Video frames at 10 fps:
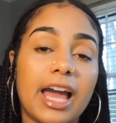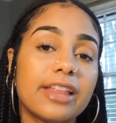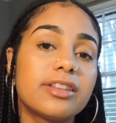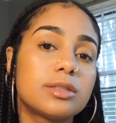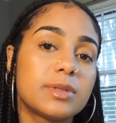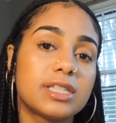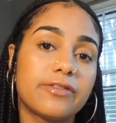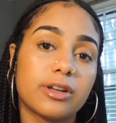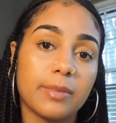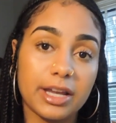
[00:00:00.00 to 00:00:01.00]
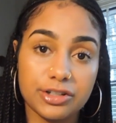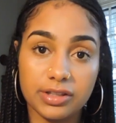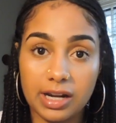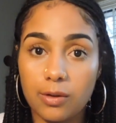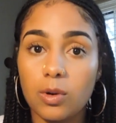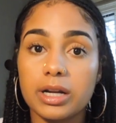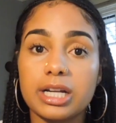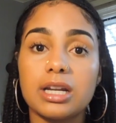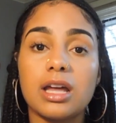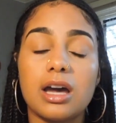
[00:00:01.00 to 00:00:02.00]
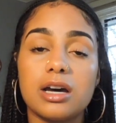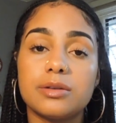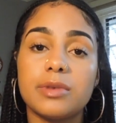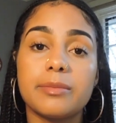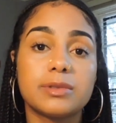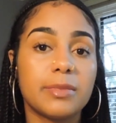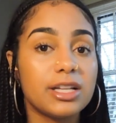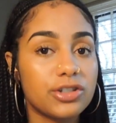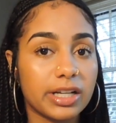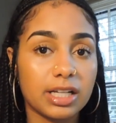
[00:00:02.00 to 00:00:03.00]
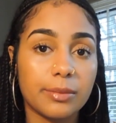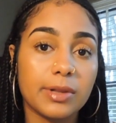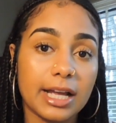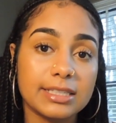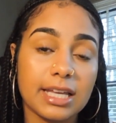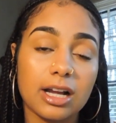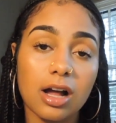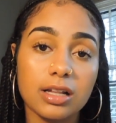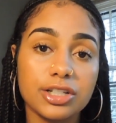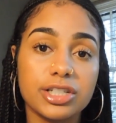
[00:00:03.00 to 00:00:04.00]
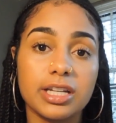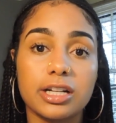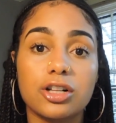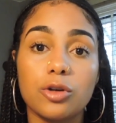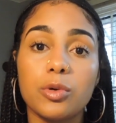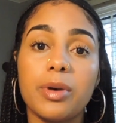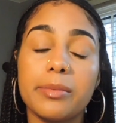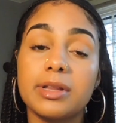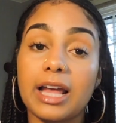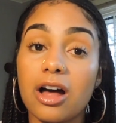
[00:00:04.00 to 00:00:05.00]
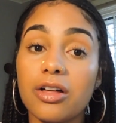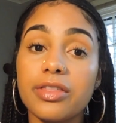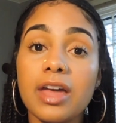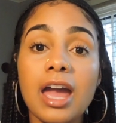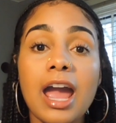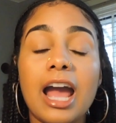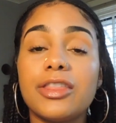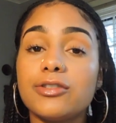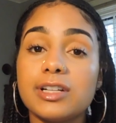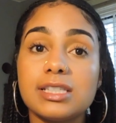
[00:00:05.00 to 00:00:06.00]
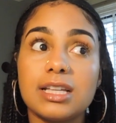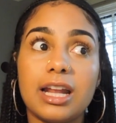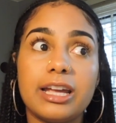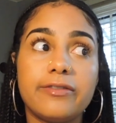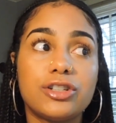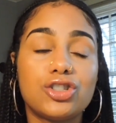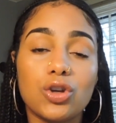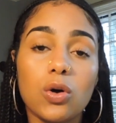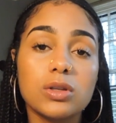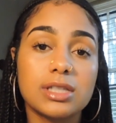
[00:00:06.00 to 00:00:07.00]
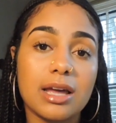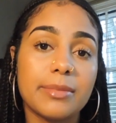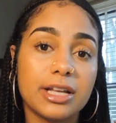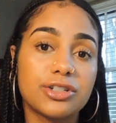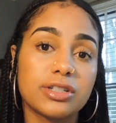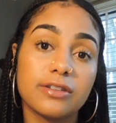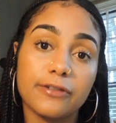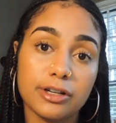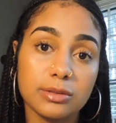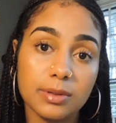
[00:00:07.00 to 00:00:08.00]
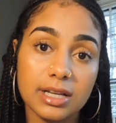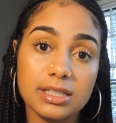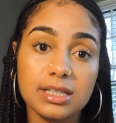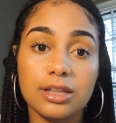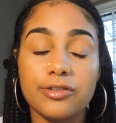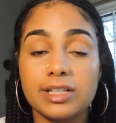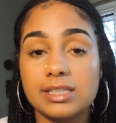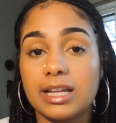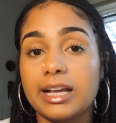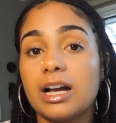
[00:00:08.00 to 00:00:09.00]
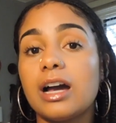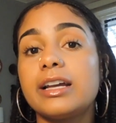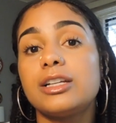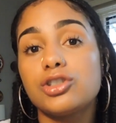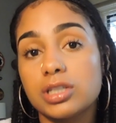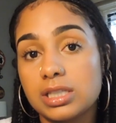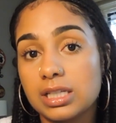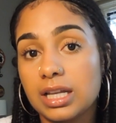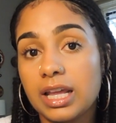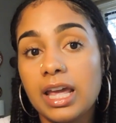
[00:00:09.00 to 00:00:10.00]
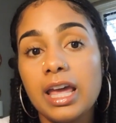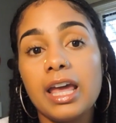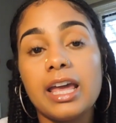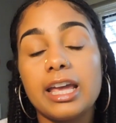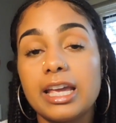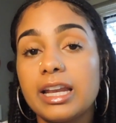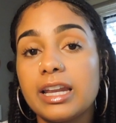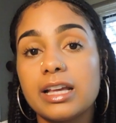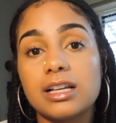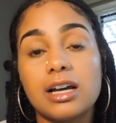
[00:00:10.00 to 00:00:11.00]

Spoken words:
had the specific major that I wanted. I'm majoring in applied psychology and global public health. And the reason that I even chose that major in the first place, and the reason that I got interested in